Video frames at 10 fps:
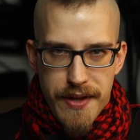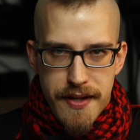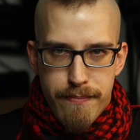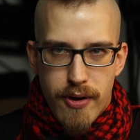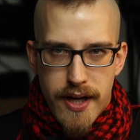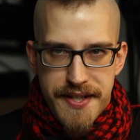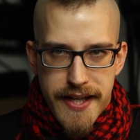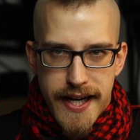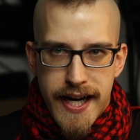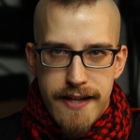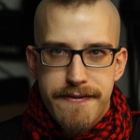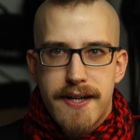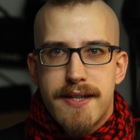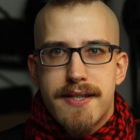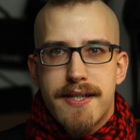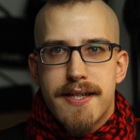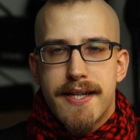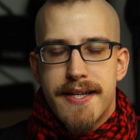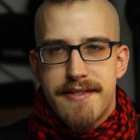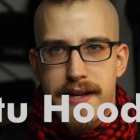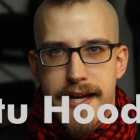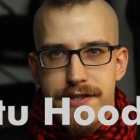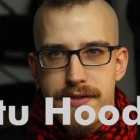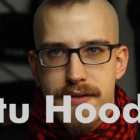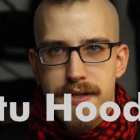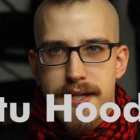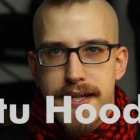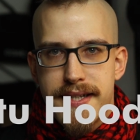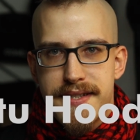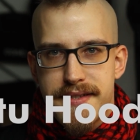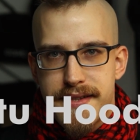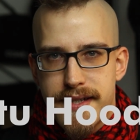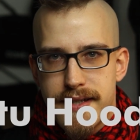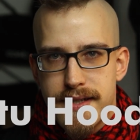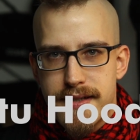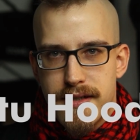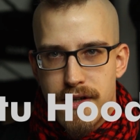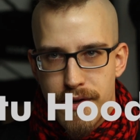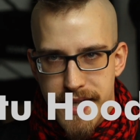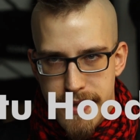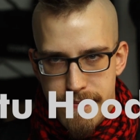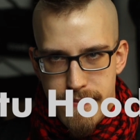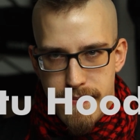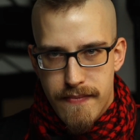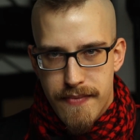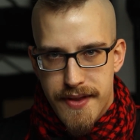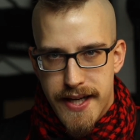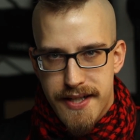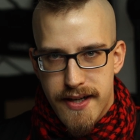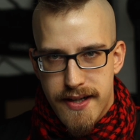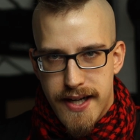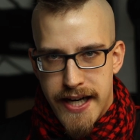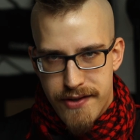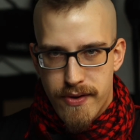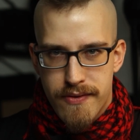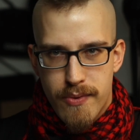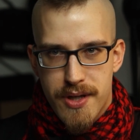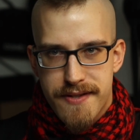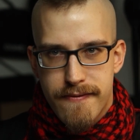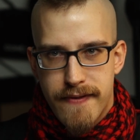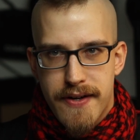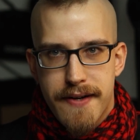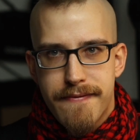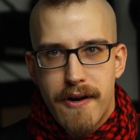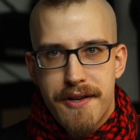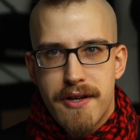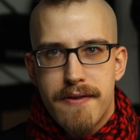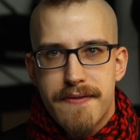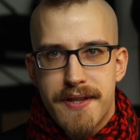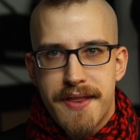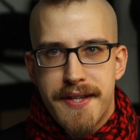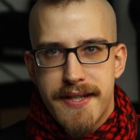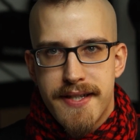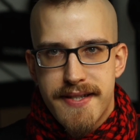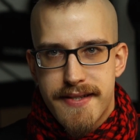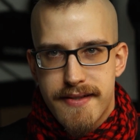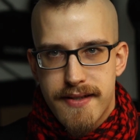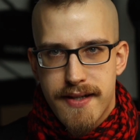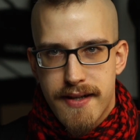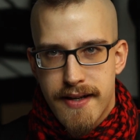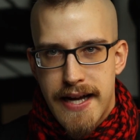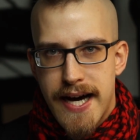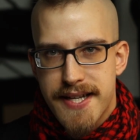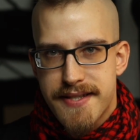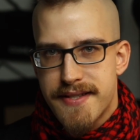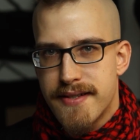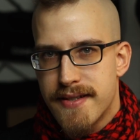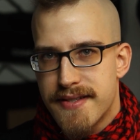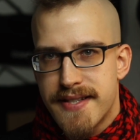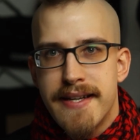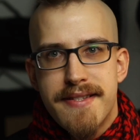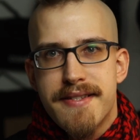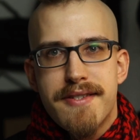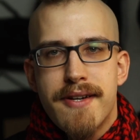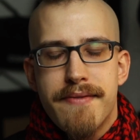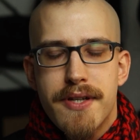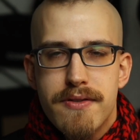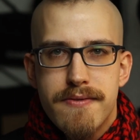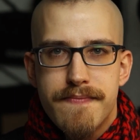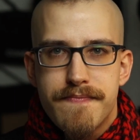with the Polartec Alpha insulation is the hoodie that Antoine was very fond of in his last season's review.